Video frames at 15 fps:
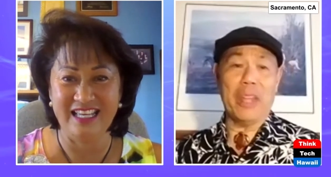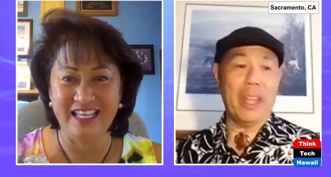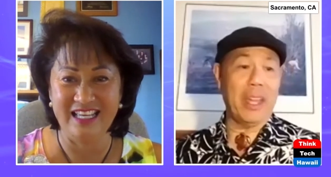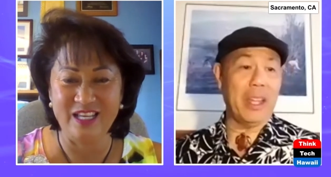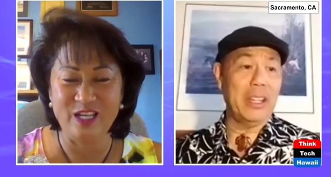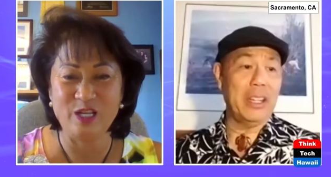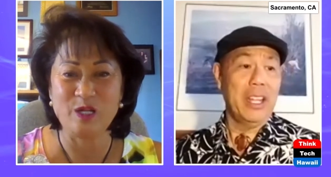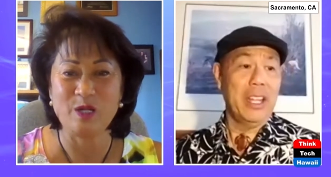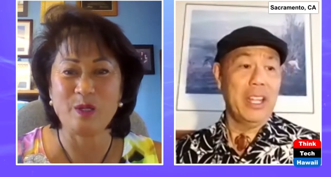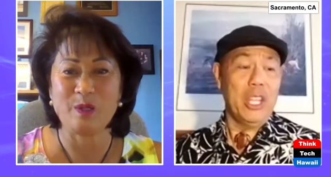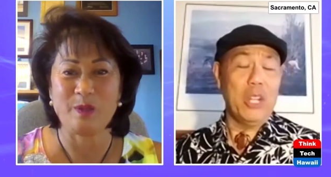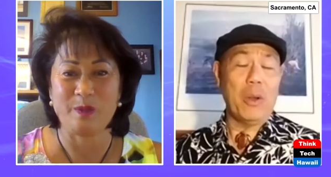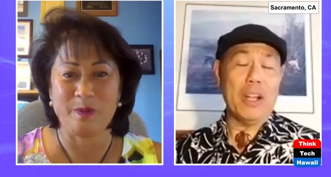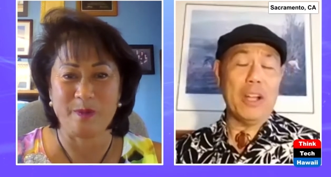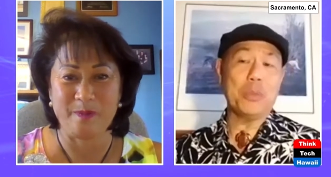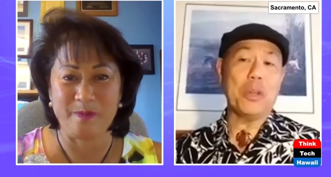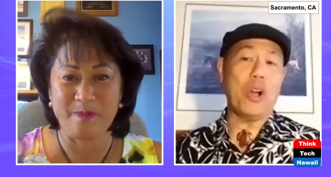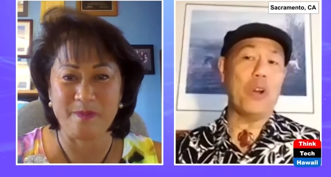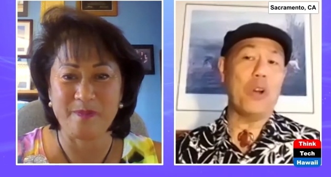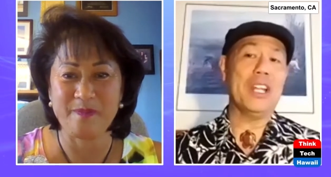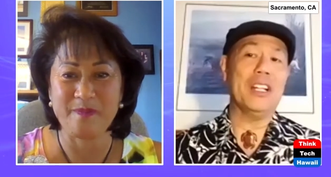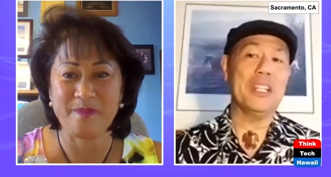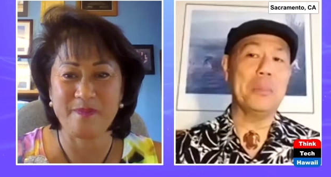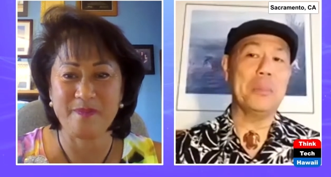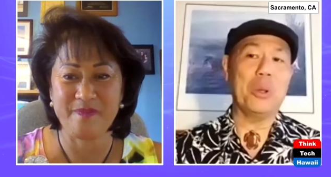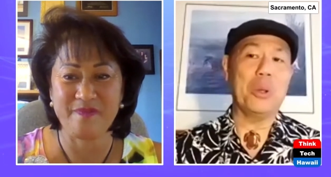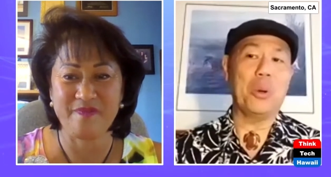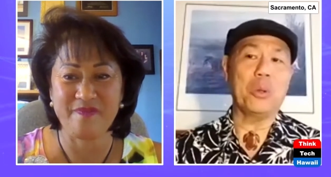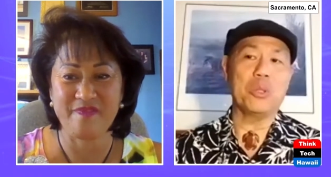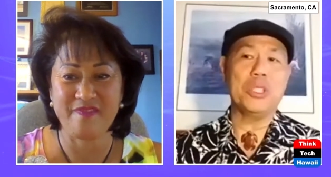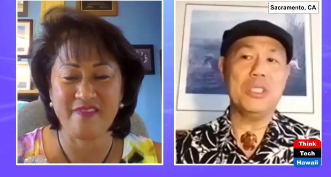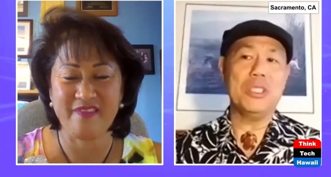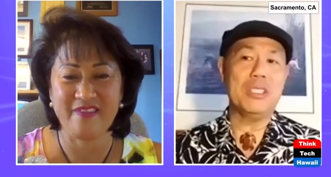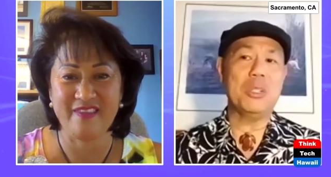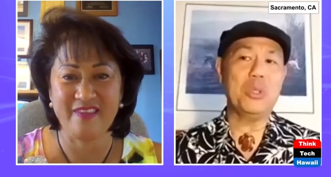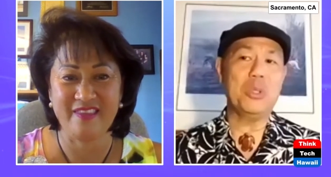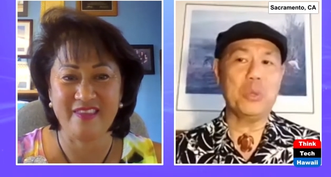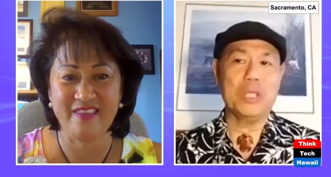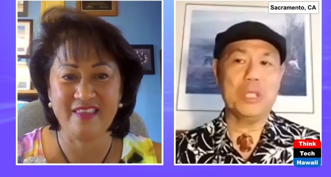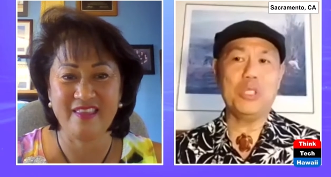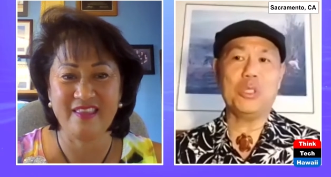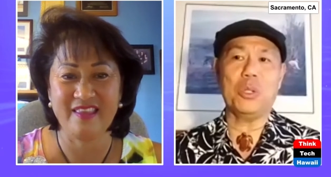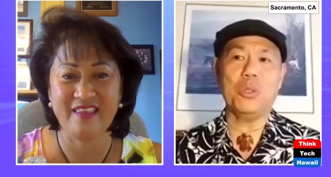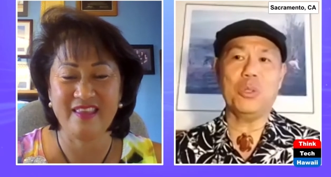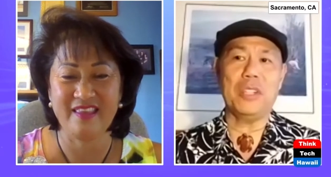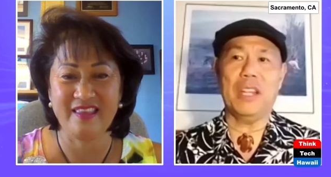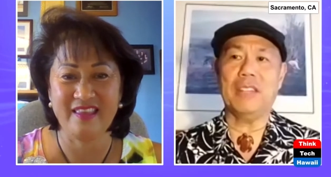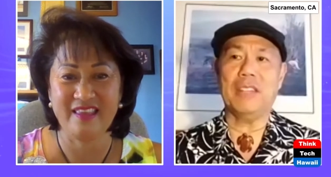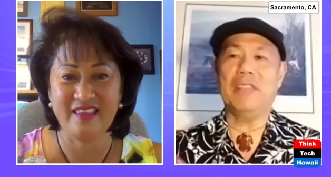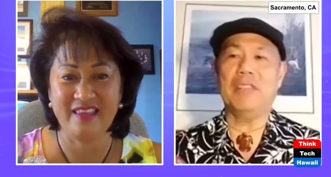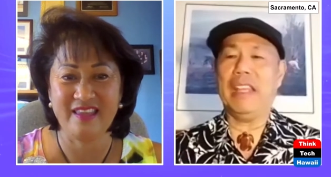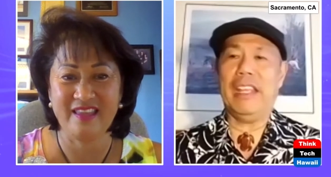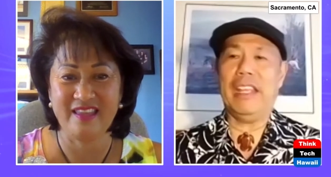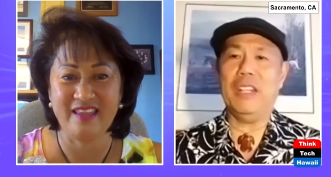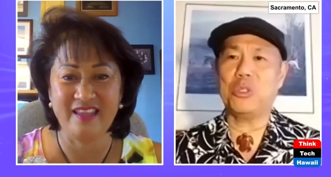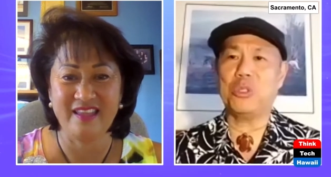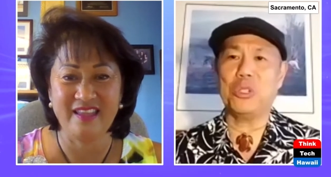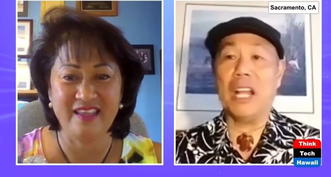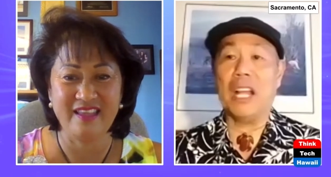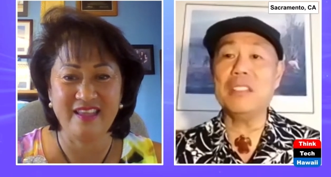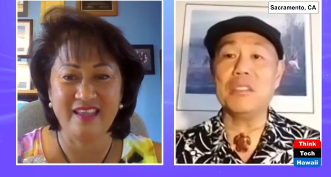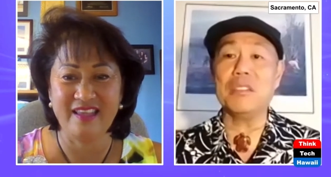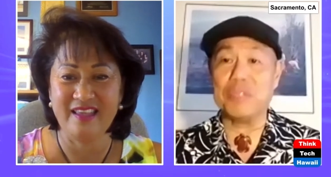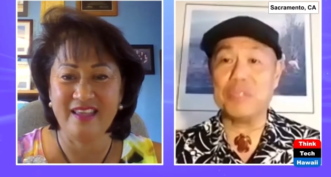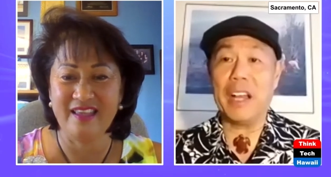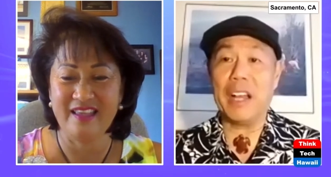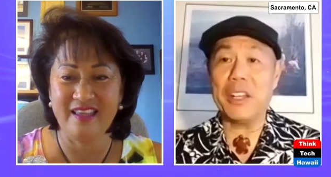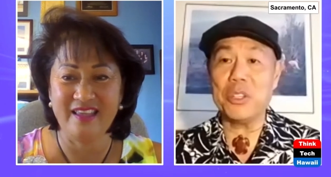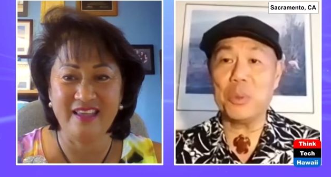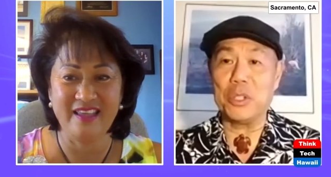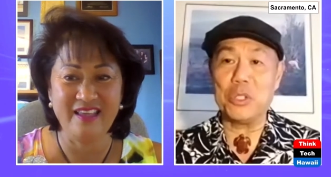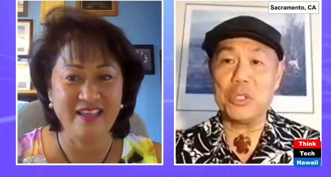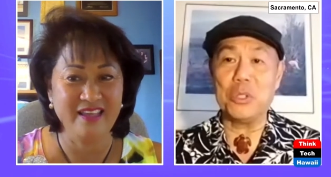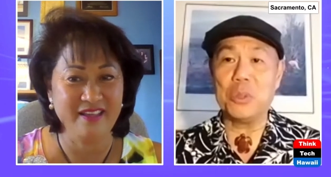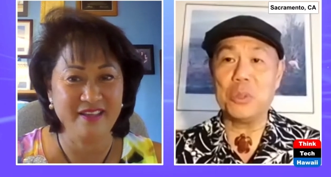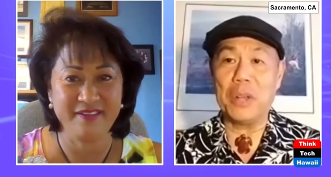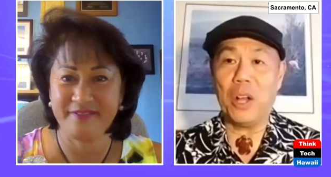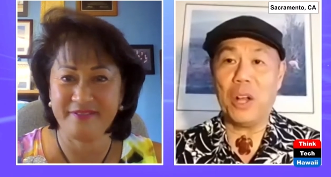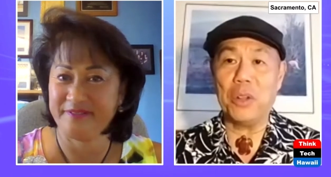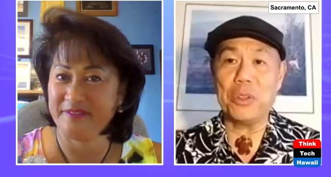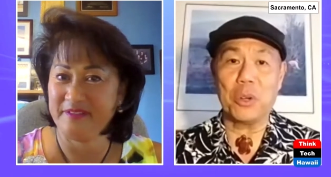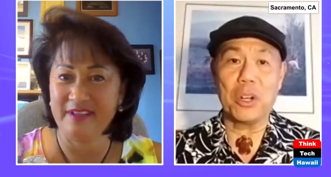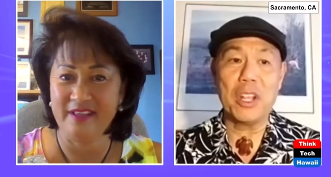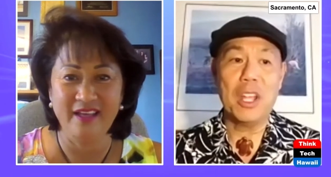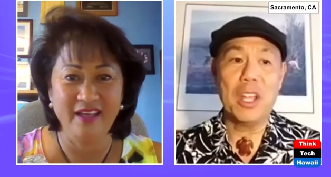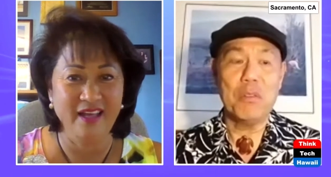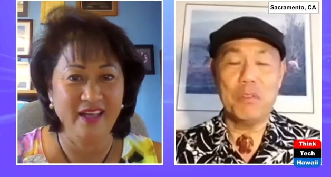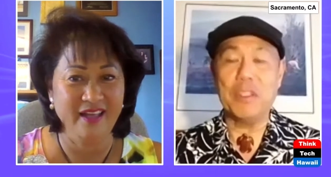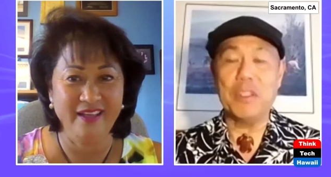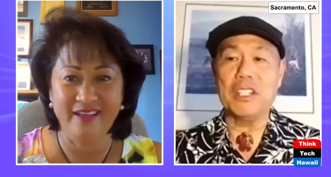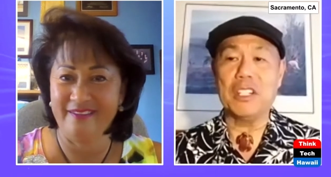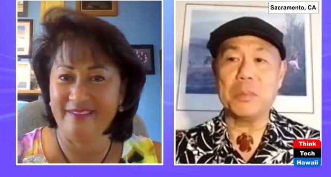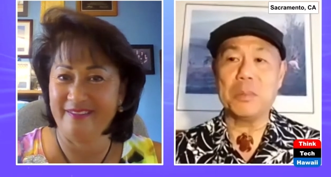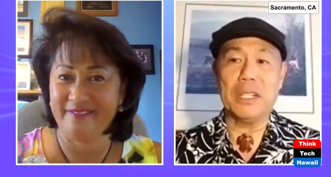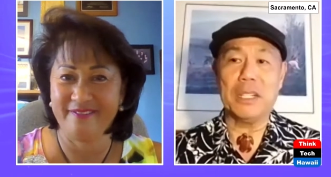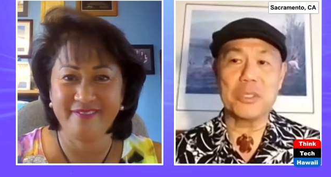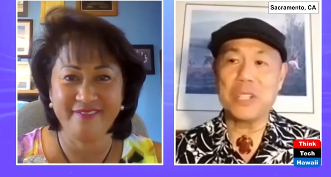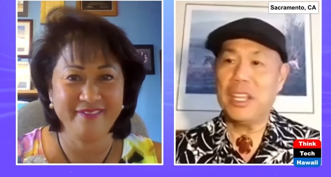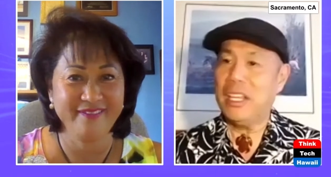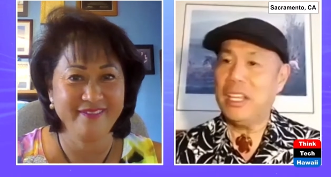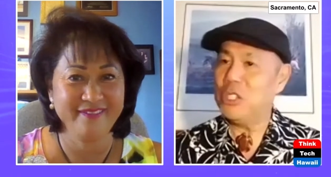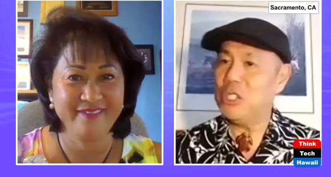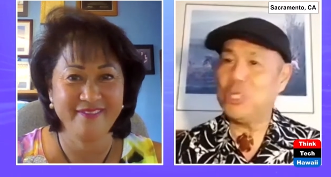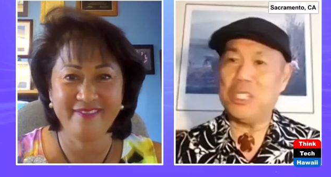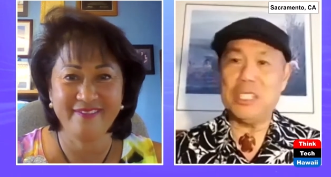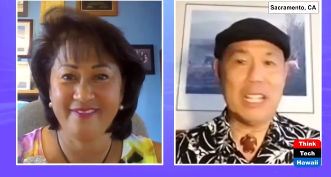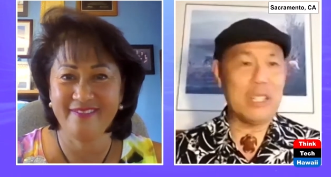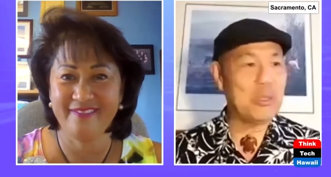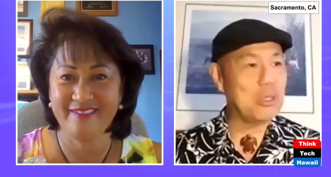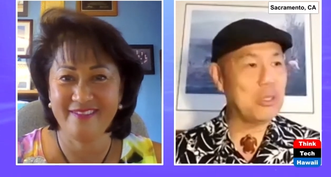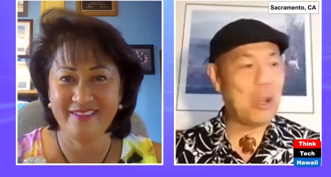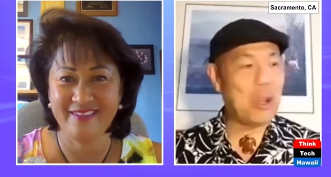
Speaker 1: and you know, as we all get a little bit older, she still really shows that the age should not defy you when you do health or fitness, because she is like doing